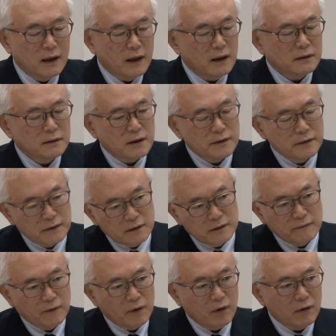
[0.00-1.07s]
And third
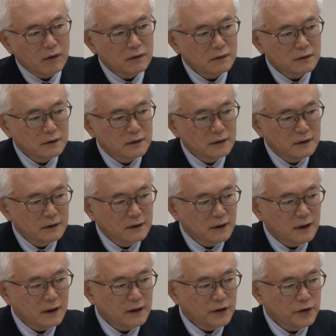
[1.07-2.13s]
of all,
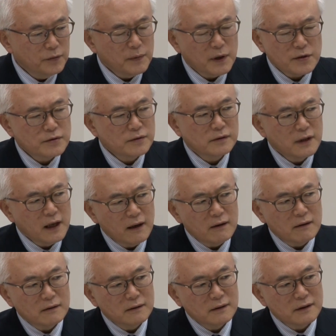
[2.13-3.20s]
you must
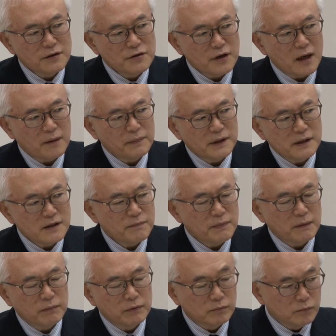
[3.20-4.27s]
tell the Japanese
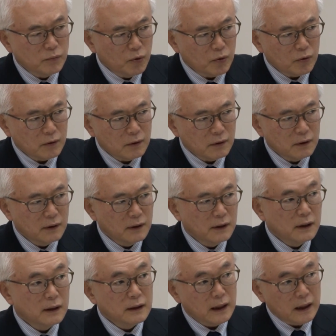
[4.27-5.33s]
people more
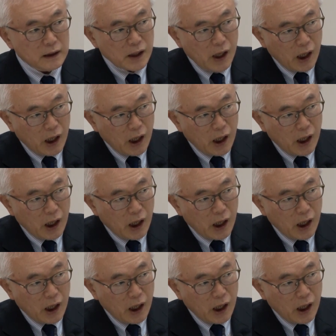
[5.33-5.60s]
that